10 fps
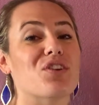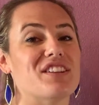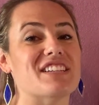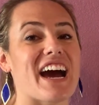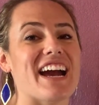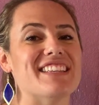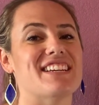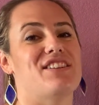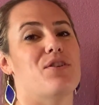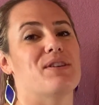ties
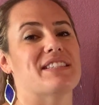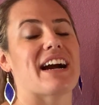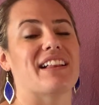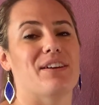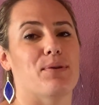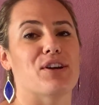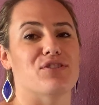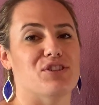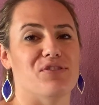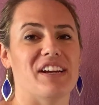and know exactly what you're
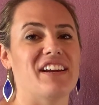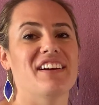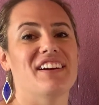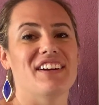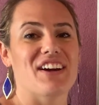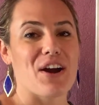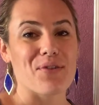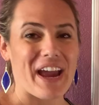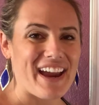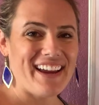doing.
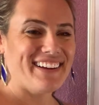Okay,